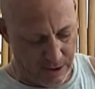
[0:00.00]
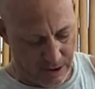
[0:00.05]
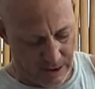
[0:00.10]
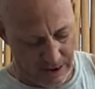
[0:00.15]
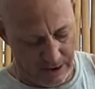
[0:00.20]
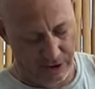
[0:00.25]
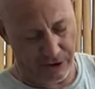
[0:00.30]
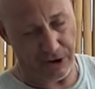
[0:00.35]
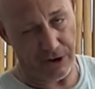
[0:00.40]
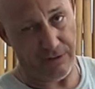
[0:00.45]

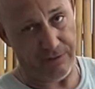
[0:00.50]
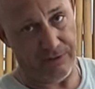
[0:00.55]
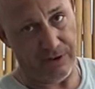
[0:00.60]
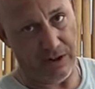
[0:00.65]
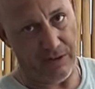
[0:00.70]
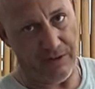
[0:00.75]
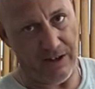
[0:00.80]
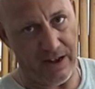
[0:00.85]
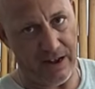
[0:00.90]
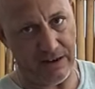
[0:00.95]
I could have
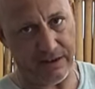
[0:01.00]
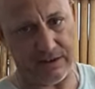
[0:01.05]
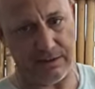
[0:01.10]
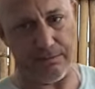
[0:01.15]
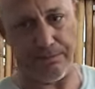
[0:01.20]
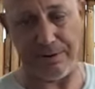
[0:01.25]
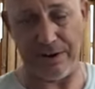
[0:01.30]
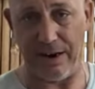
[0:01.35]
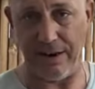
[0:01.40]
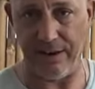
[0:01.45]
done that,
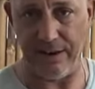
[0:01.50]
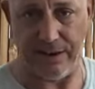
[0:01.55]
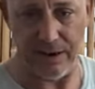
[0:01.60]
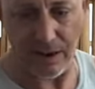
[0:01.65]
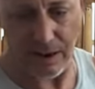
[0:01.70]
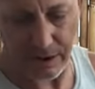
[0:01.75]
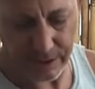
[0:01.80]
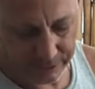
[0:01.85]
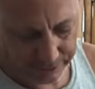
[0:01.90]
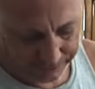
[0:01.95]
but I did
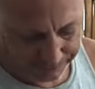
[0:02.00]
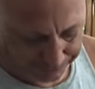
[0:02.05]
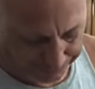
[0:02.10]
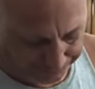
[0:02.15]
not.